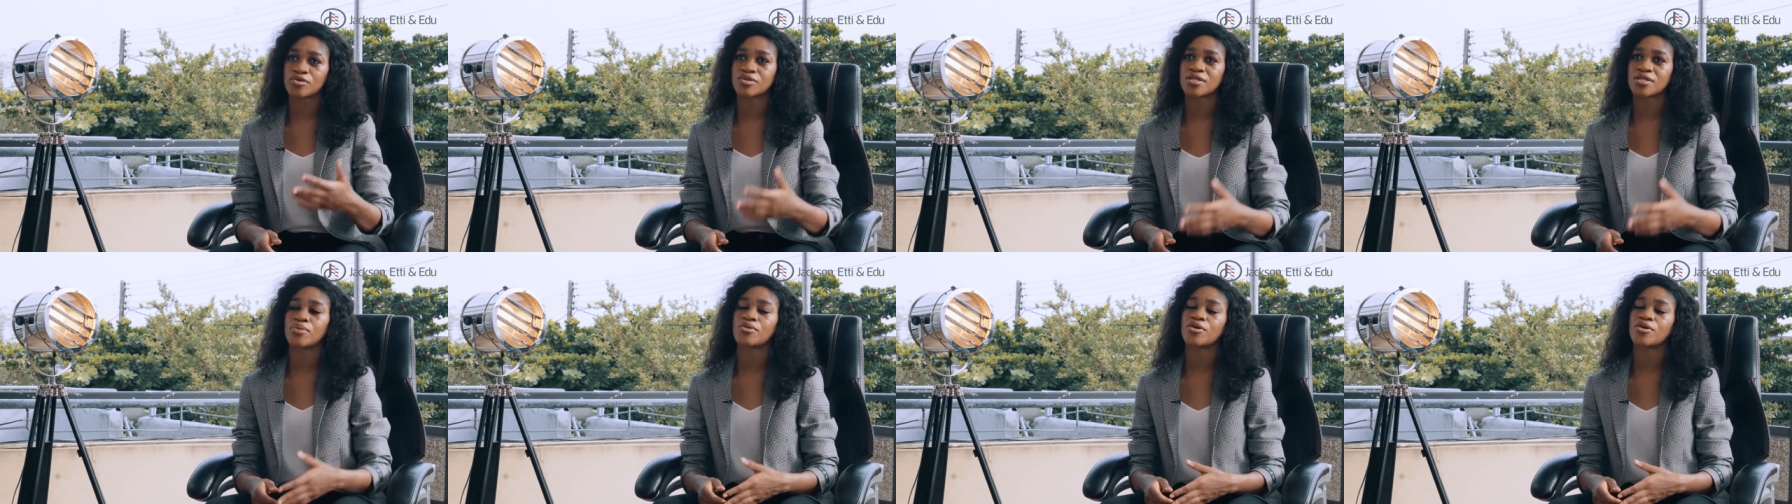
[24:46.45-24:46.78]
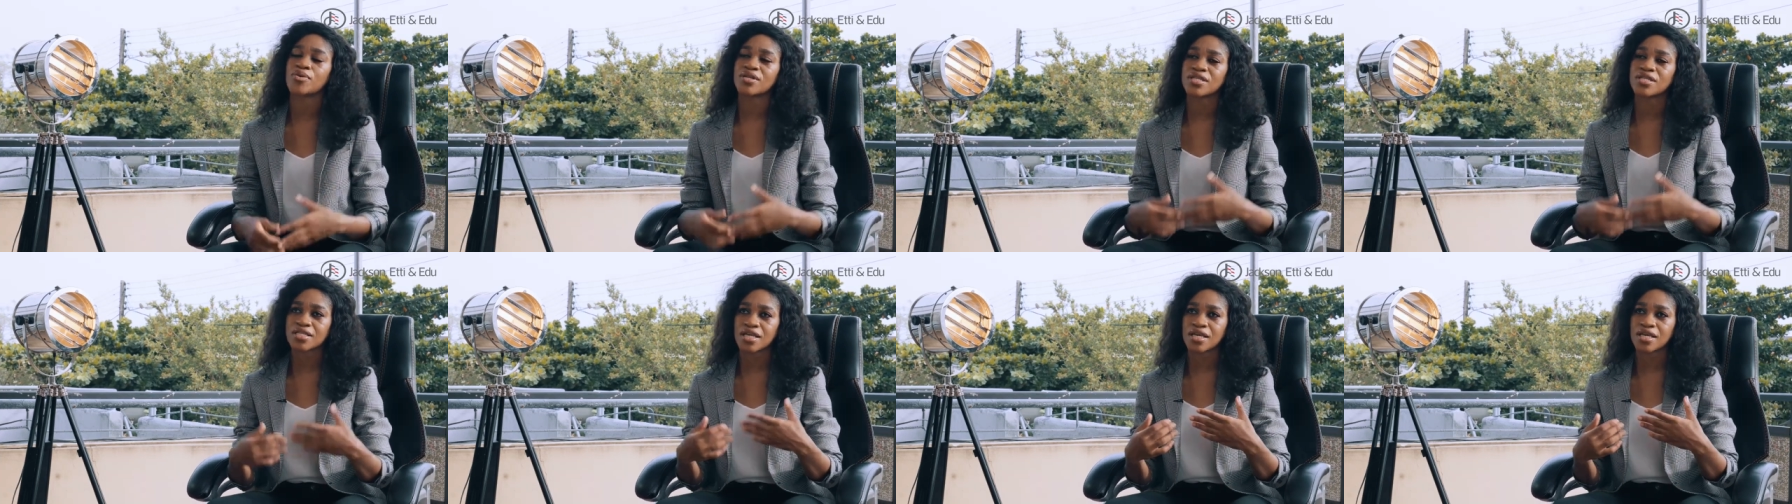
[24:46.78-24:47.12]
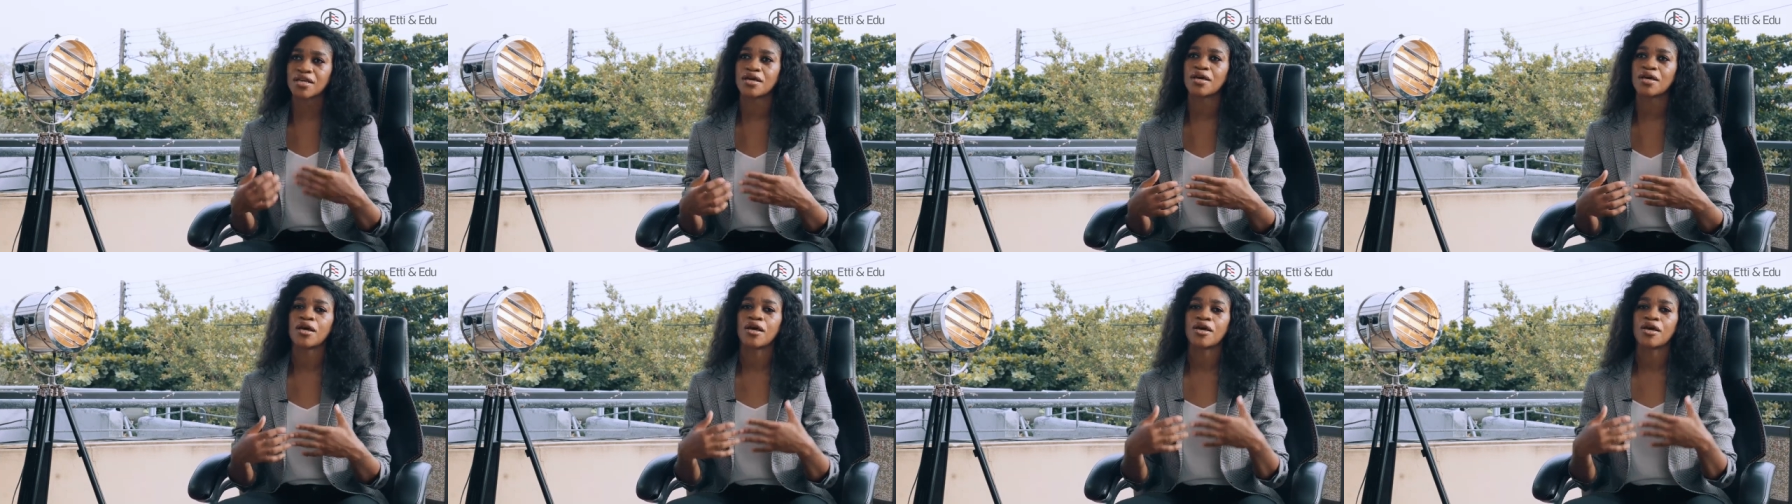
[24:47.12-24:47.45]
So I would always
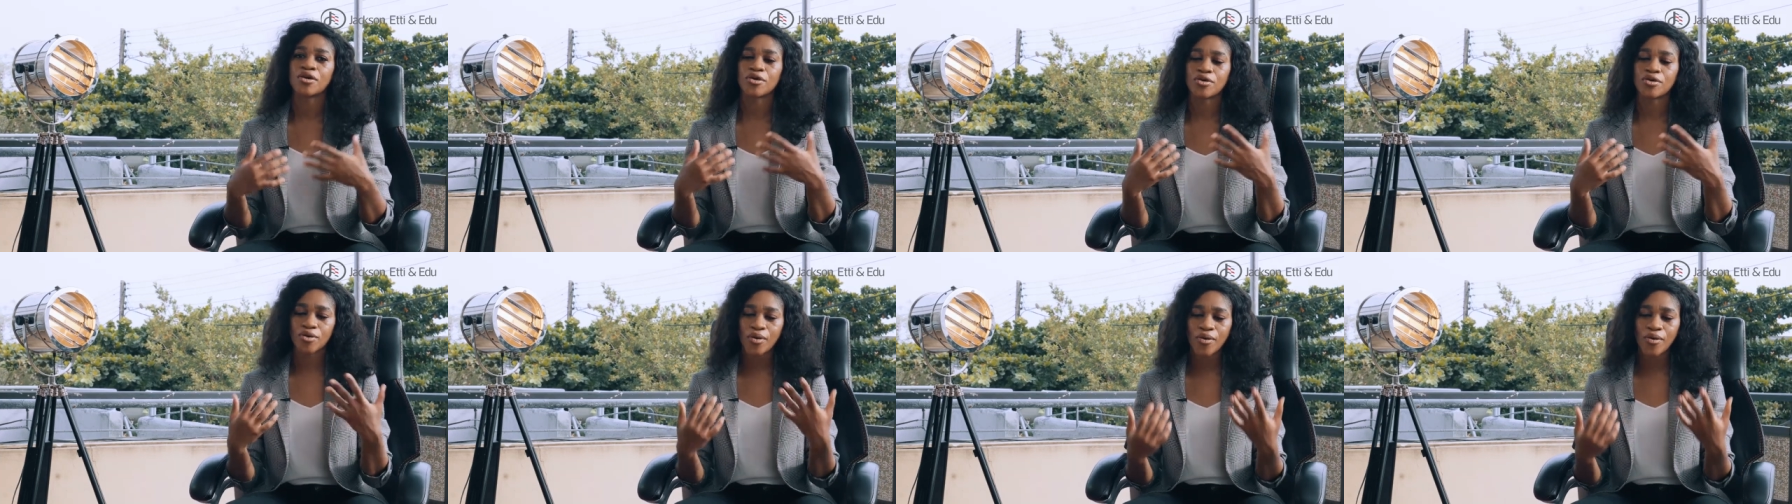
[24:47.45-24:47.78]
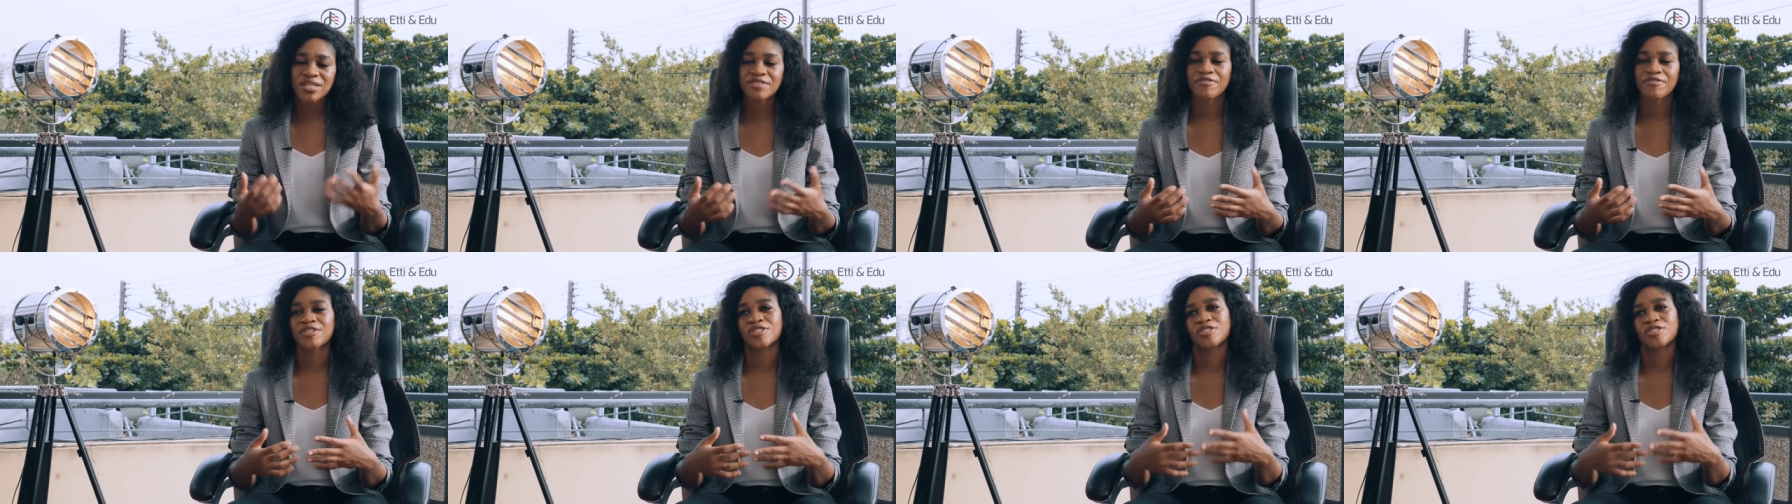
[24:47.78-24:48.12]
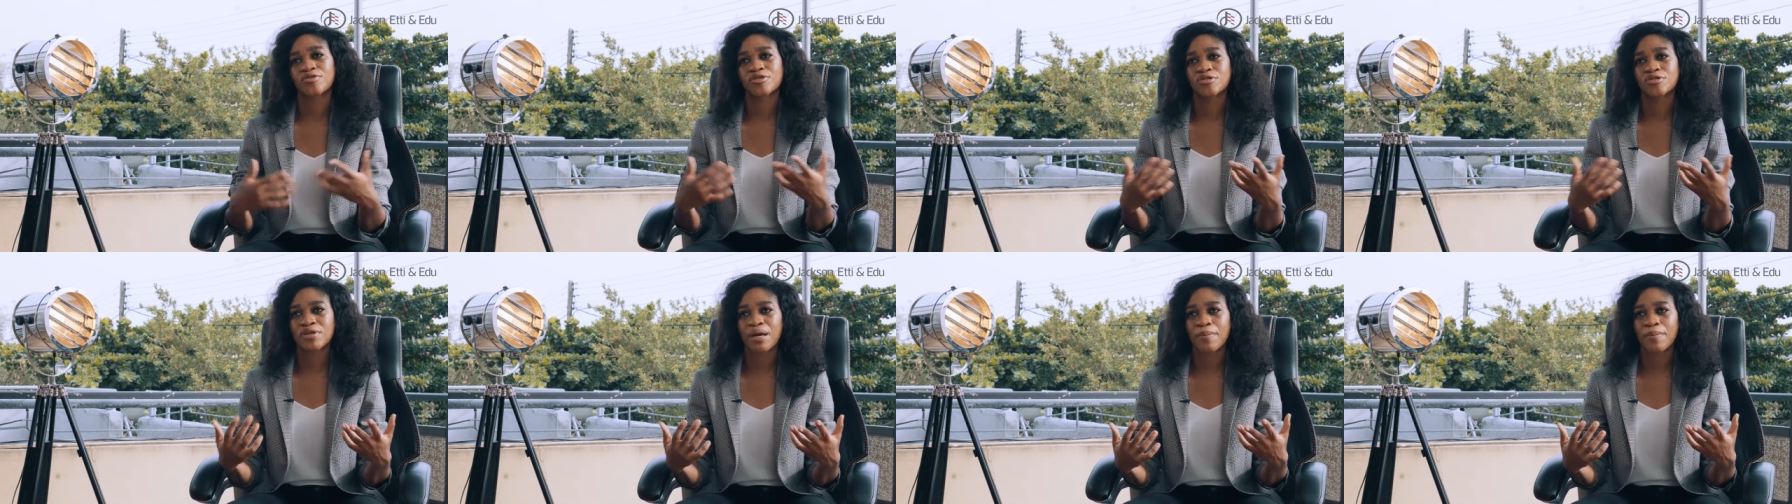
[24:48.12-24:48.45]
say you always invest in your
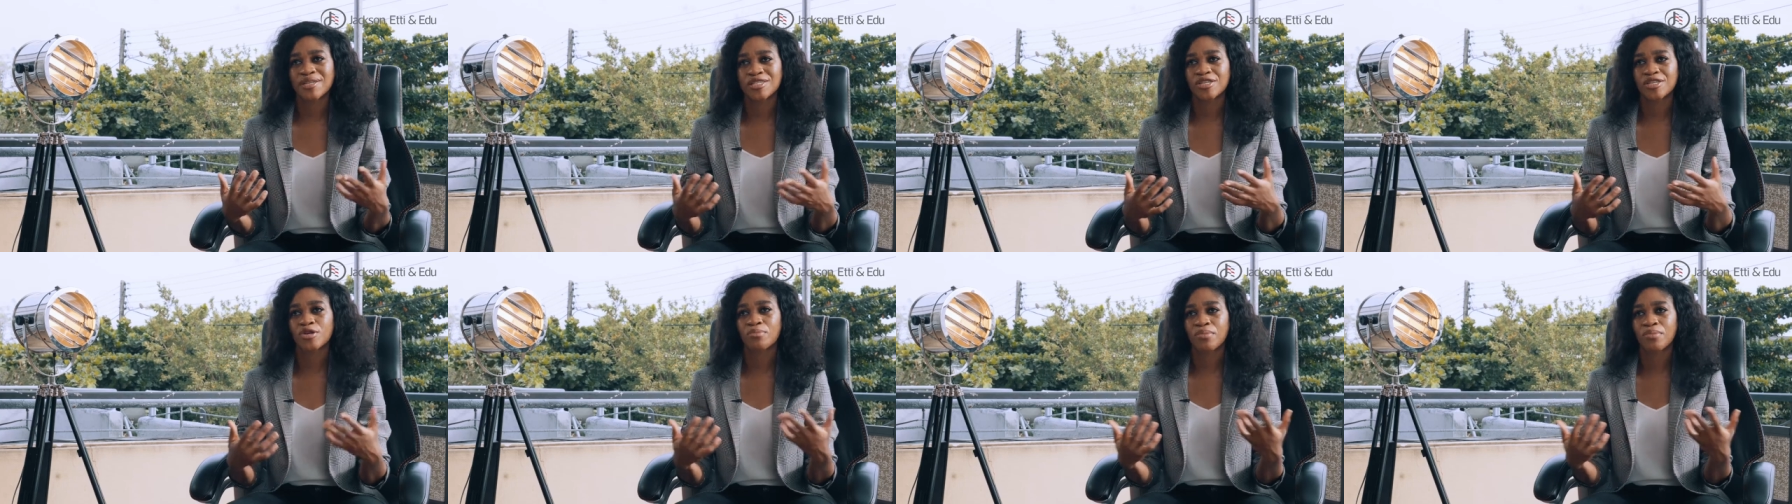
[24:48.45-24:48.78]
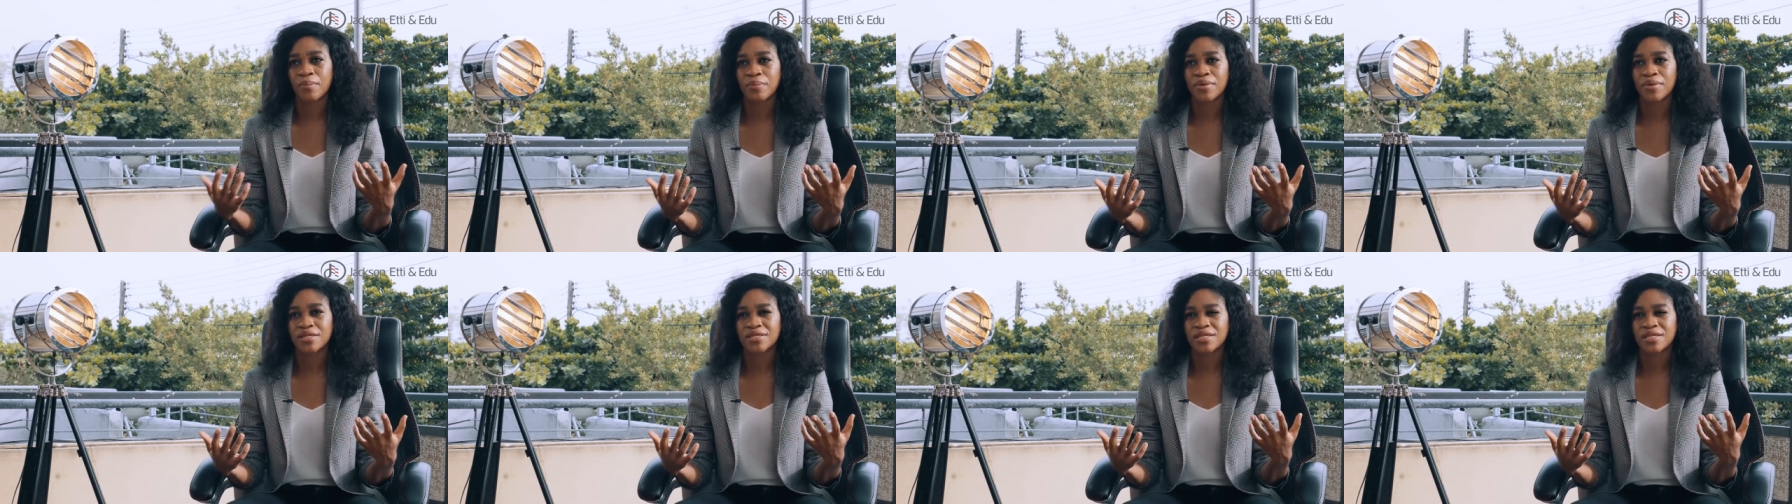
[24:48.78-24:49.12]
own tribe as a human being.